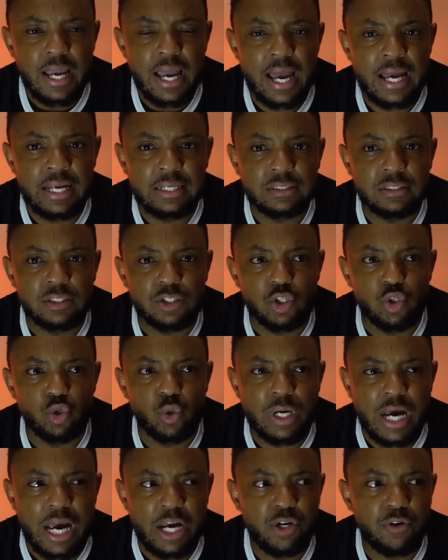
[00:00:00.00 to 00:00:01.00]
And you
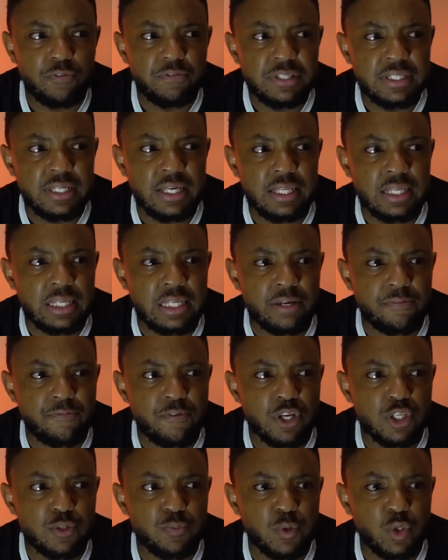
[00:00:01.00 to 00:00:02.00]
kind of see the
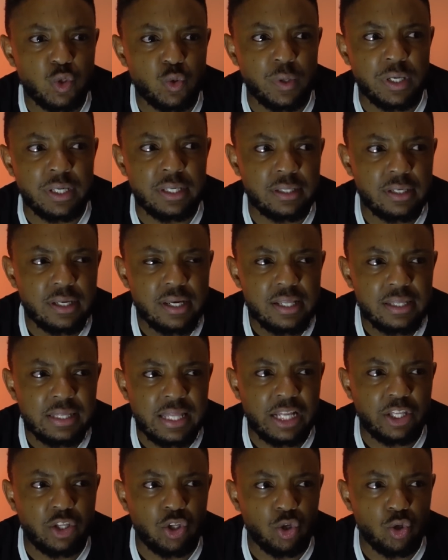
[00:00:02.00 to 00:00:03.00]
difference between
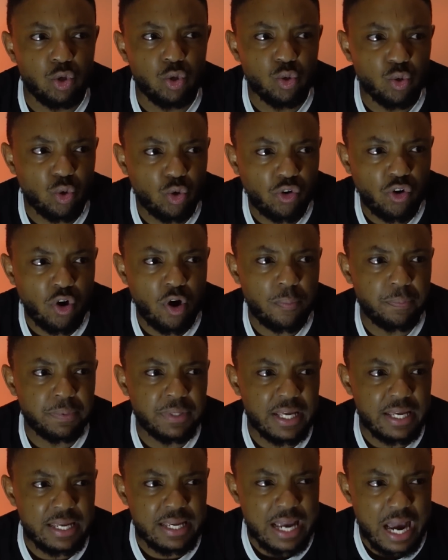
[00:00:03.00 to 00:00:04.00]
that new crop,
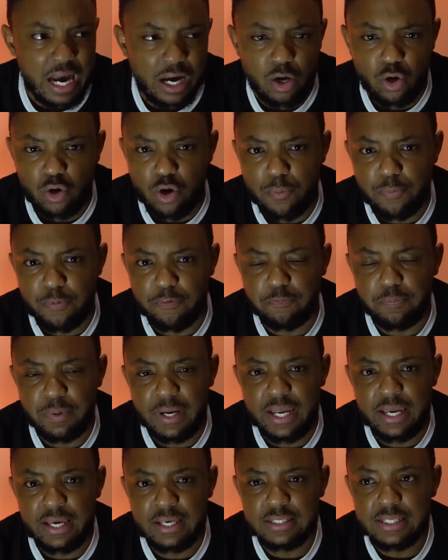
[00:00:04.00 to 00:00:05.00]
the younger crop of
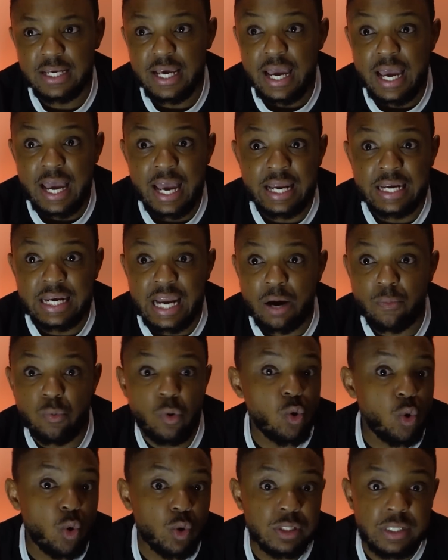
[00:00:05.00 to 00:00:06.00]
players, and
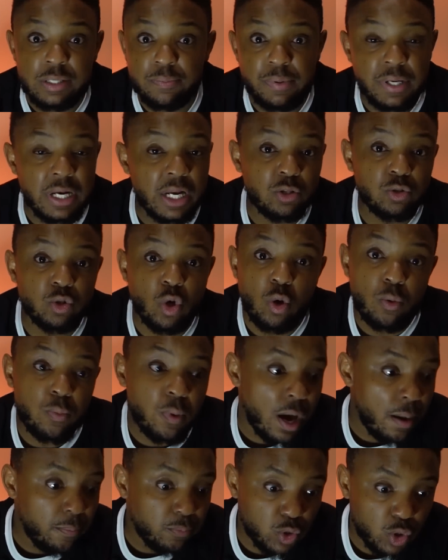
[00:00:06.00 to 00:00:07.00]
Abonkosi
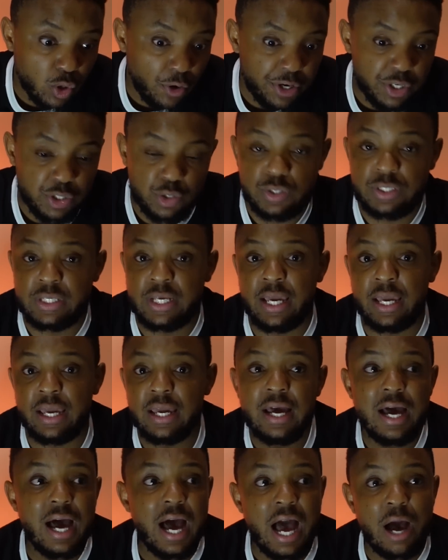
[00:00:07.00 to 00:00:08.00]
Ngobo, I'm sorry to
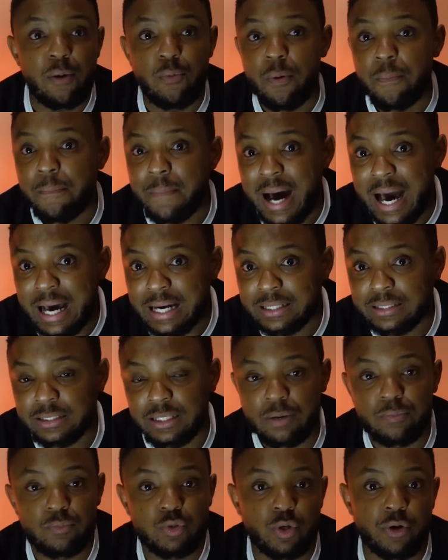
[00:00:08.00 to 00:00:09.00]
say, Mart,
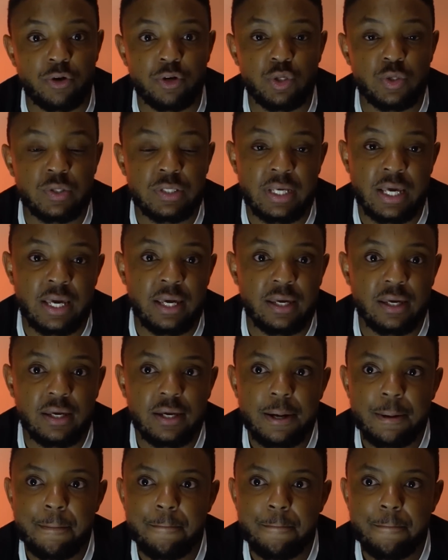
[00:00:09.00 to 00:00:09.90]
I'm sorry to say.